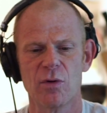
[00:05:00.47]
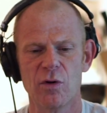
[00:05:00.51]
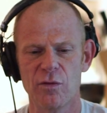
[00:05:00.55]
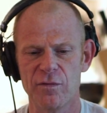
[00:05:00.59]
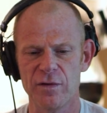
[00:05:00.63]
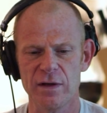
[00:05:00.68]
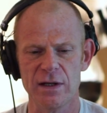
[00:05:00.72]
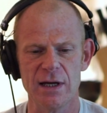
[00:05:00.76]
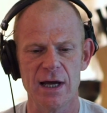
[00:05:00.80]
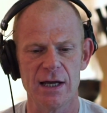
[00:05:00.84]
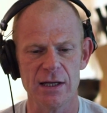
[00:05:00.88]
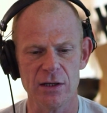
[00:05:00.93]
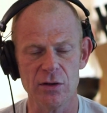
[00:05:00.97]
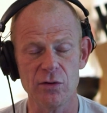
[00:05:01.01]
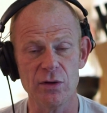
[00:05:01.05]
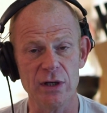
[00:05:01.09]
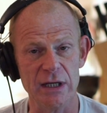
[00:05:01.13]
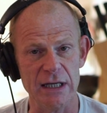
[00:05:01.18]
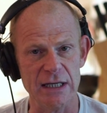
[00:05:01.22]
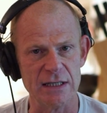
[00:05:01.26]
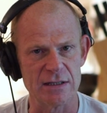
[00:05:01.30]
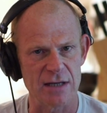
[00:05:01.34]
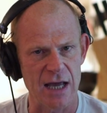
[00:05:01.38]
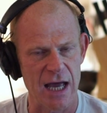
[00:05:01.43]
movie that you
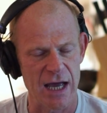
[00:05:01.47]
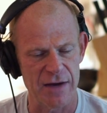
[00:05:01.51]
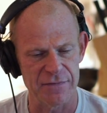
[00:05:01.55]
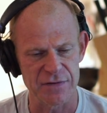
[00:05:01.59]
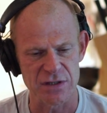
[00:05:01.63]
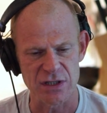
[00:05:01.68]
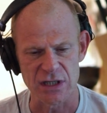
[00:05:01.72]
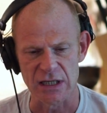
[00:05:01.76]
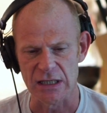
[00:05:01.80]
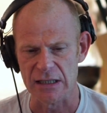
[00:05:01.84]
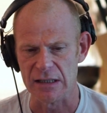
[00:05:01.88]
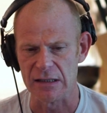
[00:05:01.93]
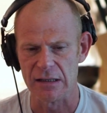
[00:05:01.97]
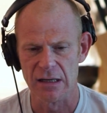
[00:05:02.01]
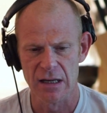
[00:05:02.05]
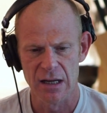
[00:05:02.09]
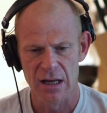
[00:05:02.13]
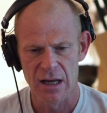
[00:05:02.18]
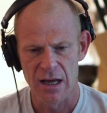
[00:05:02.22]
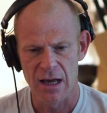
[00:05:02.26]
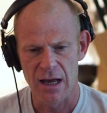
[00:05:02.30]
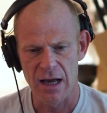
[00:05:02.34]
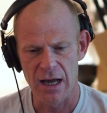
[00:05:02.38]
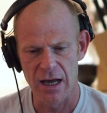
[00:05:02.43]
need to have seen
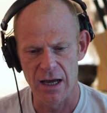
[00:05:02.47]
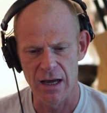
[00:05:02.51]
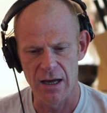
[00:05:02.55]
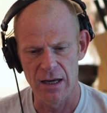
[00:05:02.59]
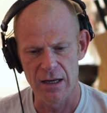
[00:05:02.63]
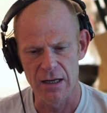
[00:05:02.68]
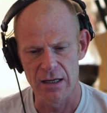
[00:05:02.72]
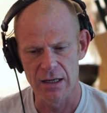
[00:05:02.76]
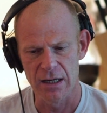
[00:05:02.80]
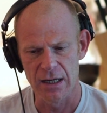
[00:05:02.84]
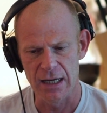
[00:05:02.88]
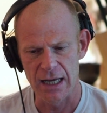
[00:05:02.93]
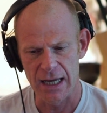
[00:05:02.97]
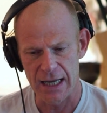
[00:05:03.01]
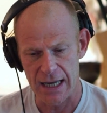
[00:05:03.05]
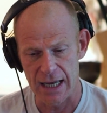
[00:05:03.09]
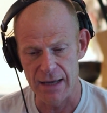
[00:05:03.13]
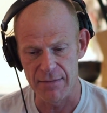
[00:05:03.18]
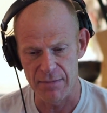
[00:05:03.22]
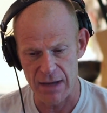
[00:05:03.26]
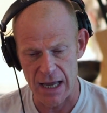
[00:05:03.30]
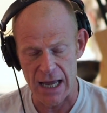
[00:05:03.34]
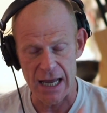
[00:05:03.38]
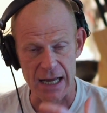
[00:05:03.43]

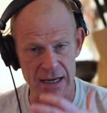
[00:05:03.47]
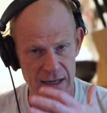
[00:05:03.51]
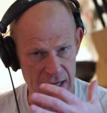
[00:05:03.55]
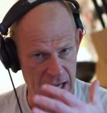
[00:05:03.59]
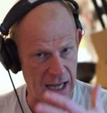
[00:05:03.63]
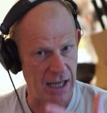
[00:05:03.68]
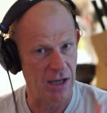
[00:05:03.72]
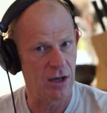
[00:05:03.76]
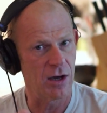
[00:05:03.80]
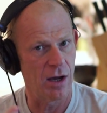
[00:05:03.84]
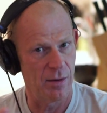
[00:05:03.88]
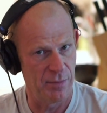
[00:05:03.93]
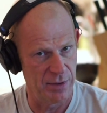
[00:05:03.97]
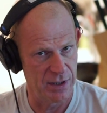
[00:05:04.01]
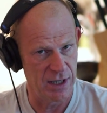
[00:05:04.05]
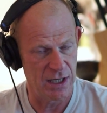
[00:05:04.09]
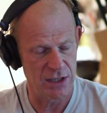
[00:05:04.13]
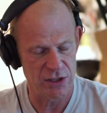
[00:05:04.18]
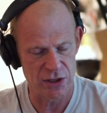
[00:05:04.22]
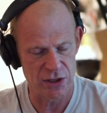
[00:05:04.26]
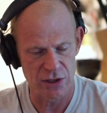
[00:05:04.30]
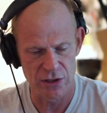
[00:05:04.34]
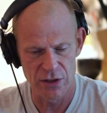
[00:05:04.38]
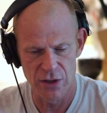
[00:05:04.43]
in
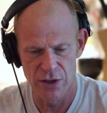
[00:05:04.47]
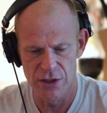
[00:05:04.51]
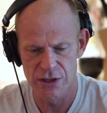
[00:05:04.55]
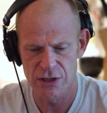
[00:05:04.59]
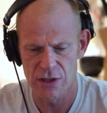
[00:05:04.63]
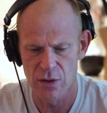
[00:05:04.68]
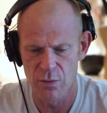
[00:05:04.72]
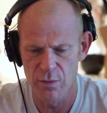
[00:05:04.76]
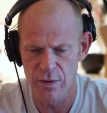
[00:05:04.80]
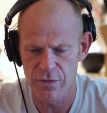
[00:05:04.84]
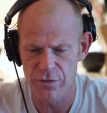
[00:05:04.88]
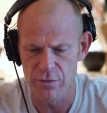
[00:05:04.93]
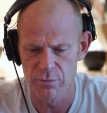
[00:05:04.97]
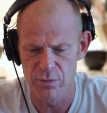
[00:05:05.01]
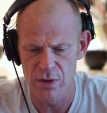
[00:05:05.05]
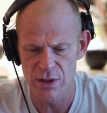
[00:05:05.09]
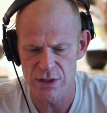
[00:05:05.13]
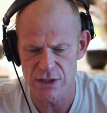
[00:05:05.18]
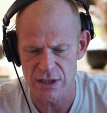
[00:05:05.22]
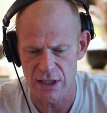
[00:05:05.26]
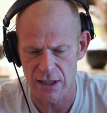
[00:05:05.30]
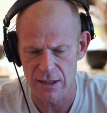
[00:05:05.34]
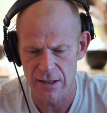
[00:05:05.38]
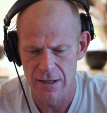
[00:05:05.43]
combination also with the
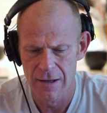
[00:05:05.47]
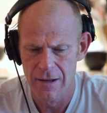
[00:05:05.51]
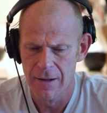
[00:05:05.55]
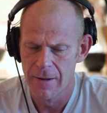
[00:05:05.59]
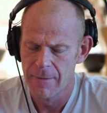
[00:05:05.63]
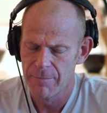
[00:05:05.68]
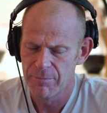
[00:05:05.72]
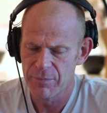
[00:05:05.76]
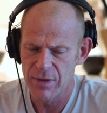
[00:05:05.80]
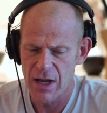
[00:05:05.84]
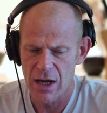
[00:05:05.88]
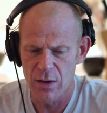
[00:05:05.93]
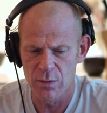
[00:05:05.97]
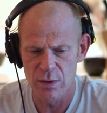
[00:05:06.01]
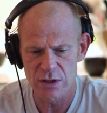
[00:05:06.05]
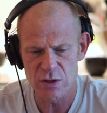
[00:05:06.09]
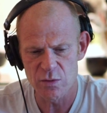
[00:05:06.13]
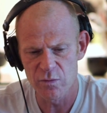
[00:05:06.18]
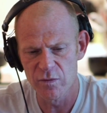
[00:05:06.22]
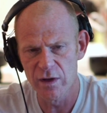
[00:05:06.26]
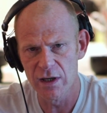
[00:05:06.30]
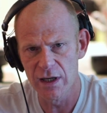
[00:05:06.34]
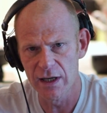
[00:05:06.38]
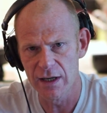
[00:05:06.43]
music. Now
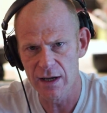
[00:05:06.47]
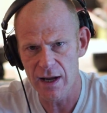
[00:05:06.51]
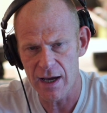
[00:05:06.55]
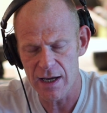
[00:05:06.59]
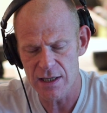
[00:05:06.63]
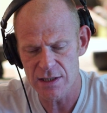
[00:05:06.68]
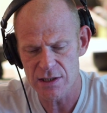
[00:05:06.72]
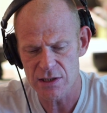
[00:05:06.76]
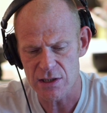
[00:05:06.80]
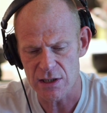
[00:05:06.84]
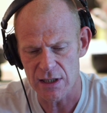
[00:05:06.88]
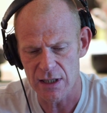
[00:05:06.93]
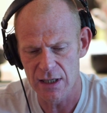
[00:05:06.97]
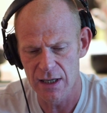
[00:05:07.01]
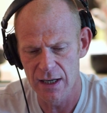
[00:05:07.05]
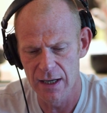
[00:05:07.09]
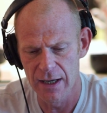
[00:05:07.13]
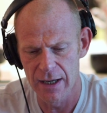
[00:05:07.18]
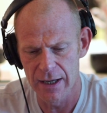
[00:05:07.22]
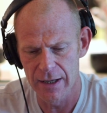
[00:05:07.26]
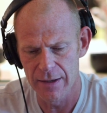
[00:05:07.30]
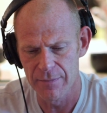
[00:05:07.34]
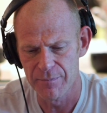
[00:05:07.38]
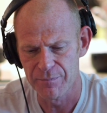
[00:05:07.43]
what's really nice
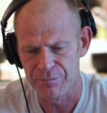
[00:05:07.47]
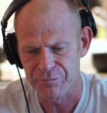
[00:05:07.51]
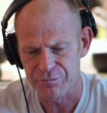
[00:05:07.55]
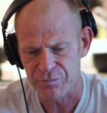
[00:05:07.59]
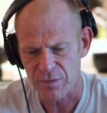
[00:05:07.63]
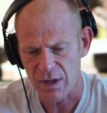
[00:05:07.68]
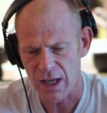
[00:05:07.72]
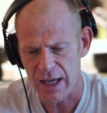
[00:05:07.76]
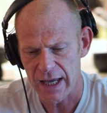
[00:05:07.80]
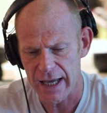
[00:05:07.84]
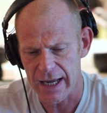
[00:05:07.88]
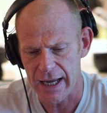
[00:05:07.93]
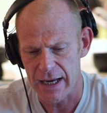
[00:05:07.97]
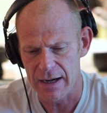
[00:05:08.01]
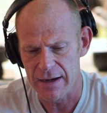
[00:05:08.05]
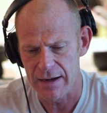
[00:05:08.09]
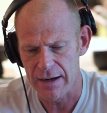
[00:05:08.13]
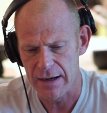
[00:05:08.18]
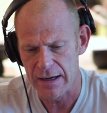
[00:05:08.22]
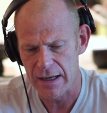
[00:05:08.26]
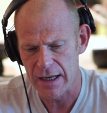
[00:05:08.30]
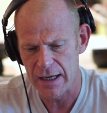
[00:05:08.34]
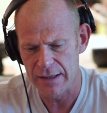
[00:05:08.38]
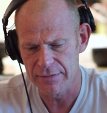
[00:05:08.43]
in
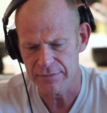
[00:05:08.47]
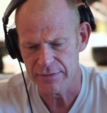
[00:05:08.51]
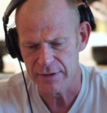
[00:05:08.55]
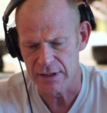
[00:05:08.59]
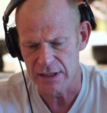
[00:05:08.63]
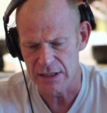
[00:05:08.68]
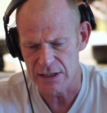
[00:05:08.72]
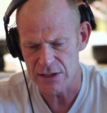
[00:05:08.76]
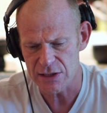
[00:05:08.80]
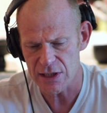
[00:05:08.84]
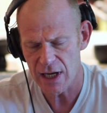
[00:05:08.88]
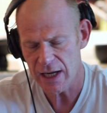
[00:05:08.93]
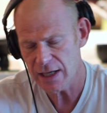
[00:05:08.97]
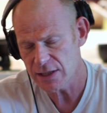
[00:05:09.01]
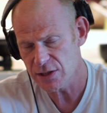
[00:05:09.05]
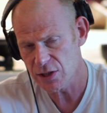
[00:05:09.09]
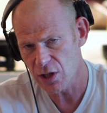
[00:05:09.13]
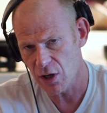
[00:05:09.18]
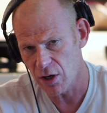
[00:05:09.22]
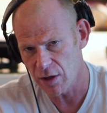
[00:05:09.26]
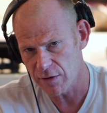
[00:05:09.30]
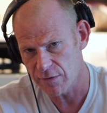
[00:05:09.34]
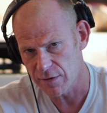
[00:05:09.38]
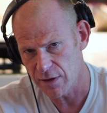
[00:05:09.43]
these
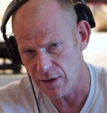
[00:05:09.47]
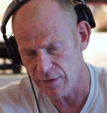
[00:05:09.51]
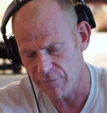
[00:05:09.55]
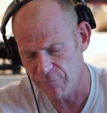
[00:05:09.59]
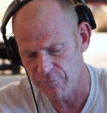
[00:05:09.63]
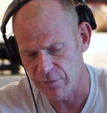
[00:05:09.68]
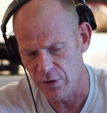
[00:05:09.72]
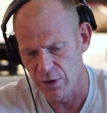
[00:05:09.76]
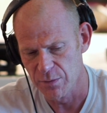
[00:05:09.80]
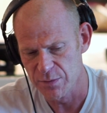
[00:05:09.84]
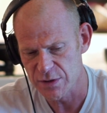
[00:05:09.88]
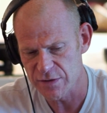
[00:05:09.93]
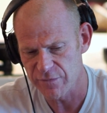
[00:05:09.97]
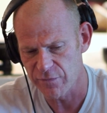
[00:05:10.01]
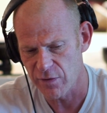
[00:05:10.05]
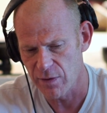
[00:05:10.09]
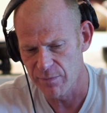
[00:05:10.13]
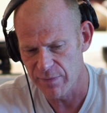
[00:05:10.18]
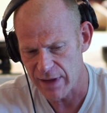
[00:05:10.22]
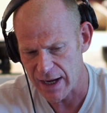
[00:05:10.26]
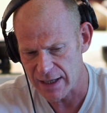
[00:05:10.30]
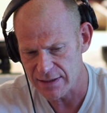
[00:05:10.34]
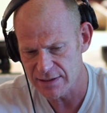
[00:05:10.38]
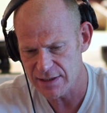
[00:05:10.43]
Hitchcock films
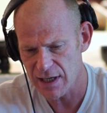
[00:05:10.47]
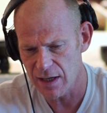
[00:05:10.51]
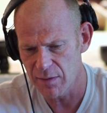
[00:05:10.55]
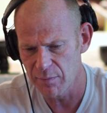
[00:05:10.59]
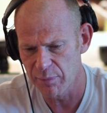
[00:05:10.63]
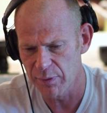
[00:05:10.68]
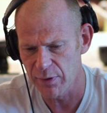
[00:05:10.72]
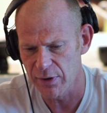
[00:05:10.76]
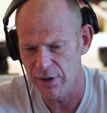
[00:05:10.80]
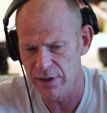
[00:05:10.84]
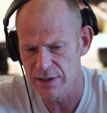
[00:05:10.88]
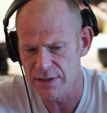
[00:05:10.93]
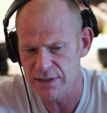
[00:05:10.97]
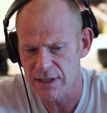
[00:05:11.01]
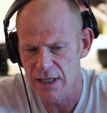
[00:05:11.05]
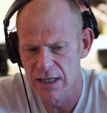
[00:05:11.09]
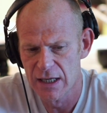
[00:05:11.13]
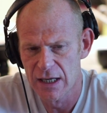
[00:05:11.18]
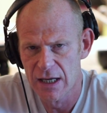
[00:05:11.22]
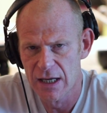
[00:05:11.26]
from that time period